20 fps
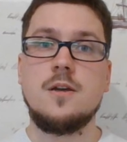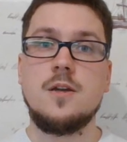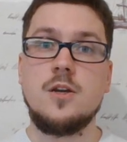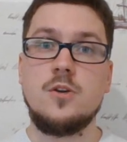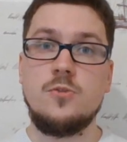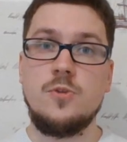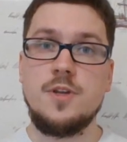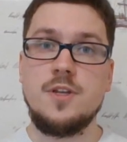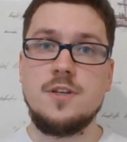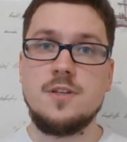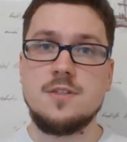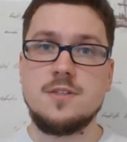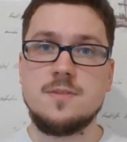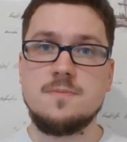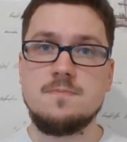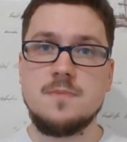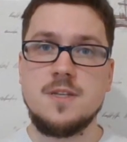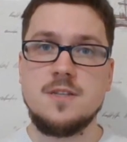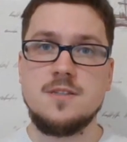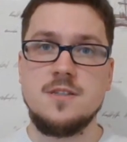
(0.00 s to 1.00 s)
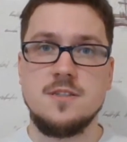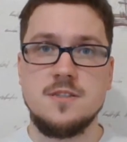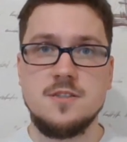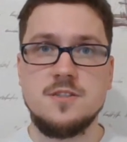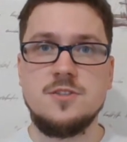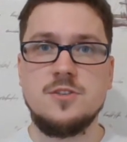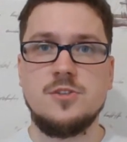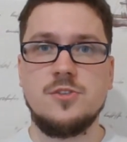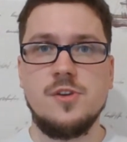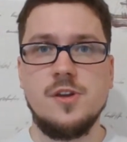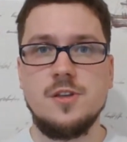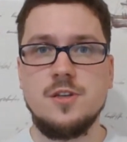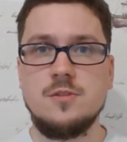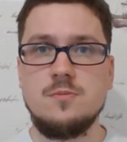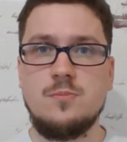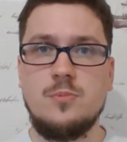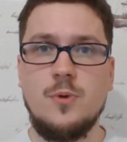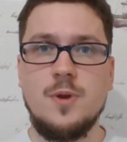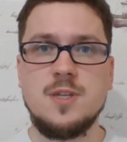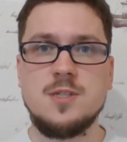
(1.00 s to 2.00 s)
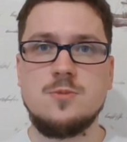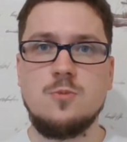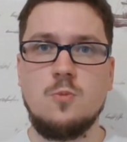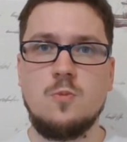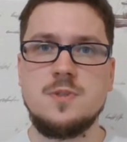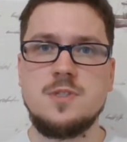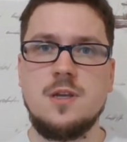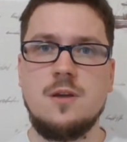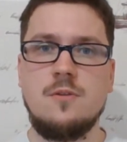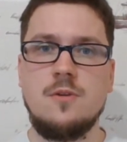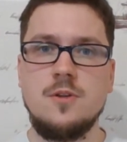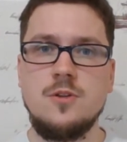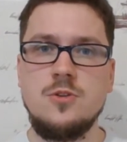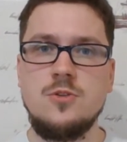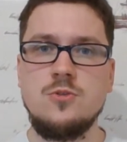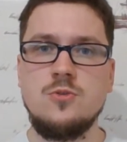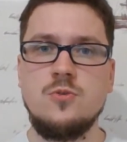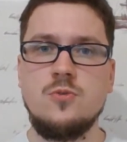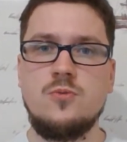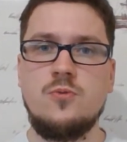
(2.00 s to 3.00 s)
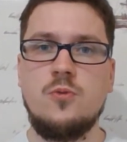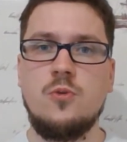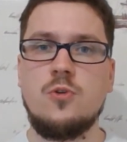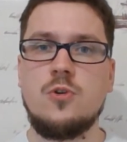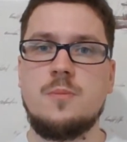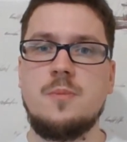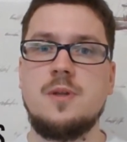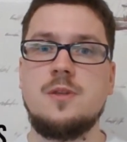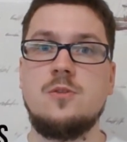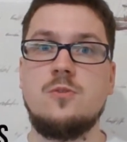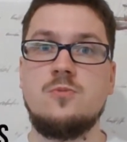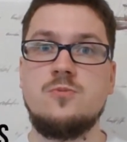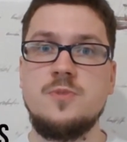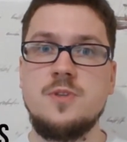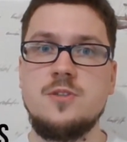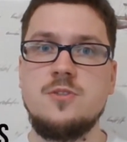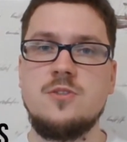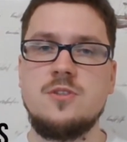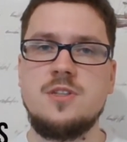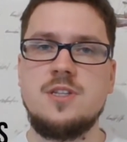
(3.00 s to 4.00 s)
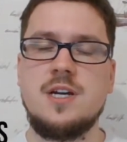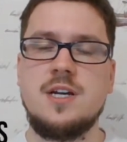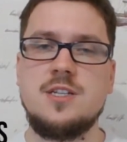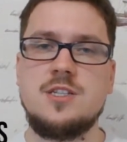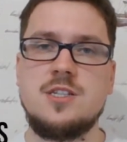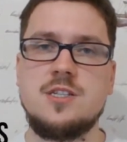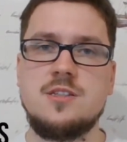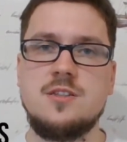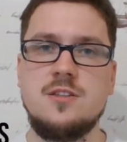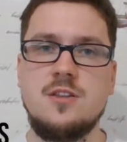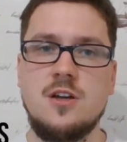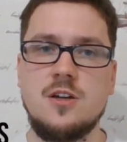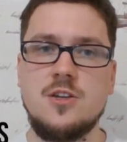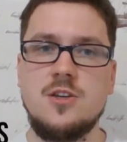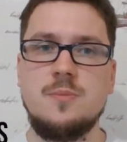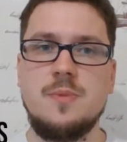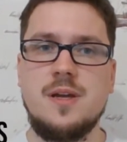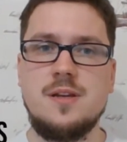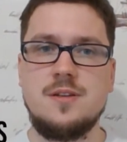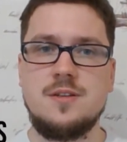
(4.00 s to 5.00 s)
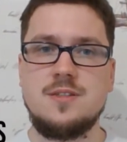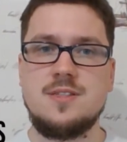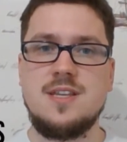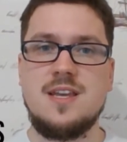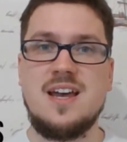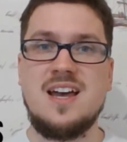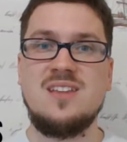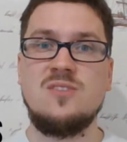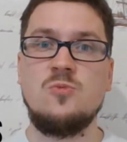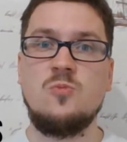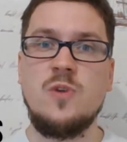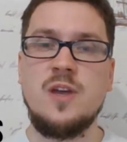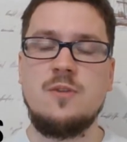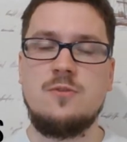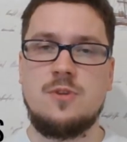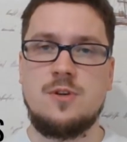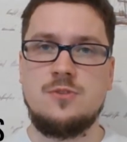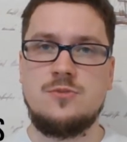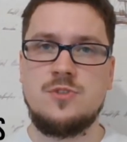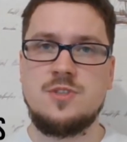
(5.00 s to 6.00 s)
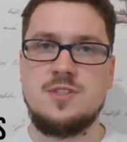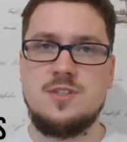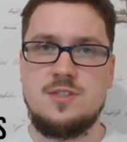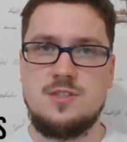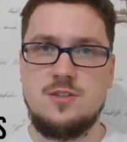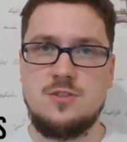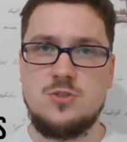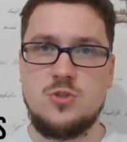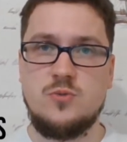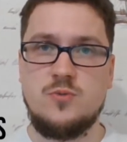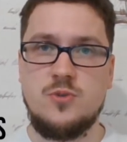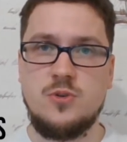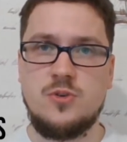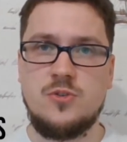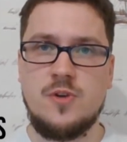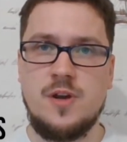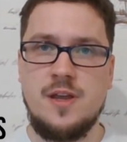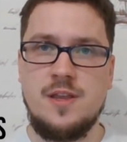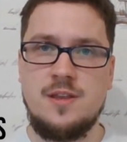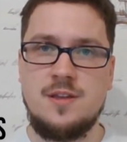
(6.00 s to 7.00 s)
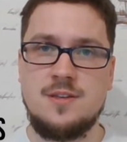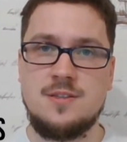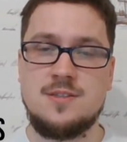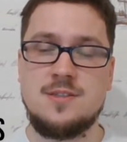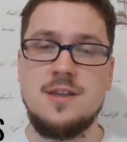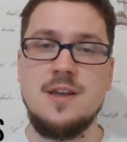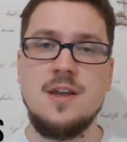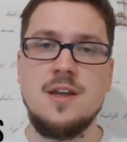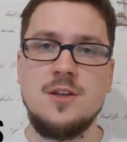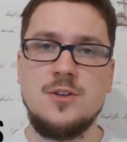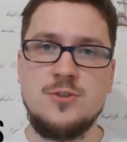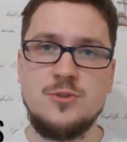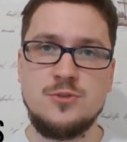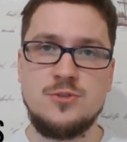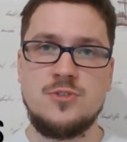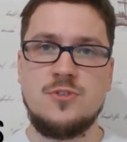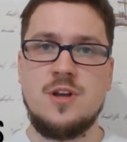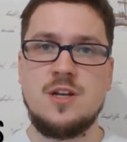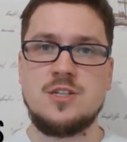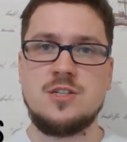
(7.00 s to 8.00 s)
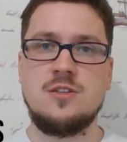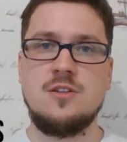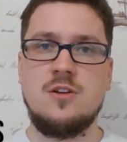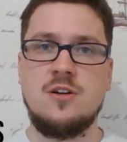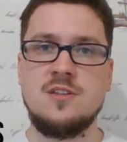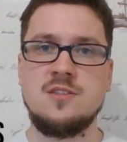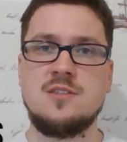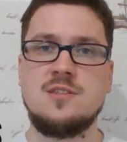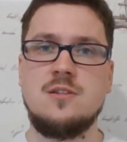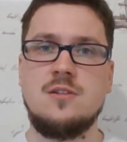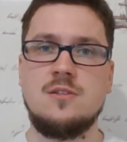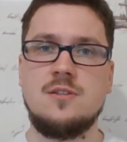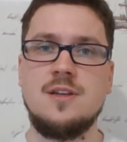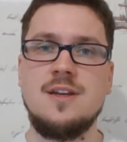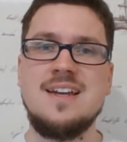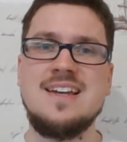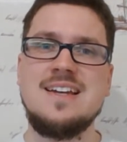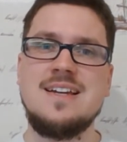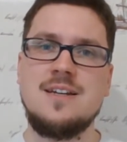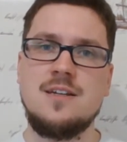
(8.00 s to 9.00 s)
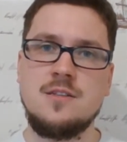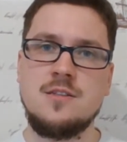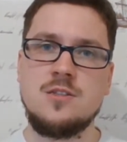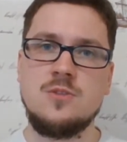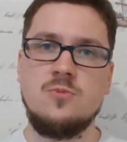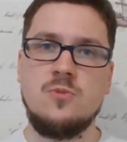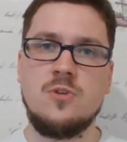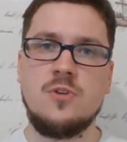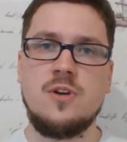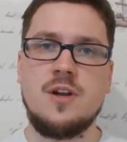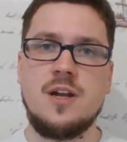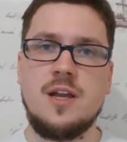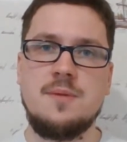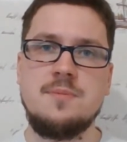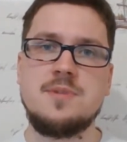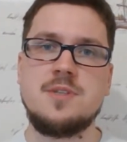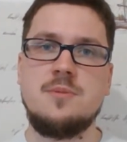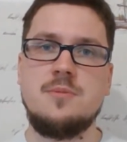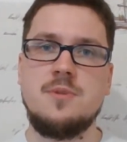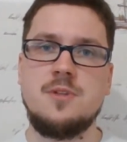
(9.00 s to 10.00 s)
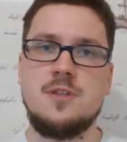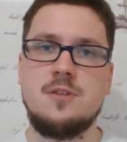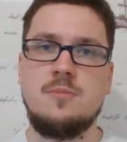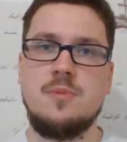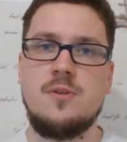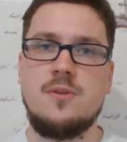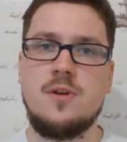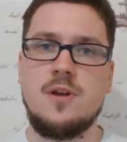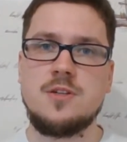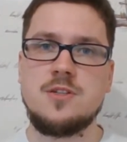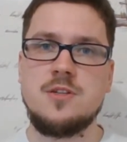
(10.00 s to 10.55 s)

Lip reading: Greetings, this is Ukrainian Prism with our new format of video digest documenting the unwavering resistance of Ukrainians to the Russian onslaught and the war crimes committed by Russian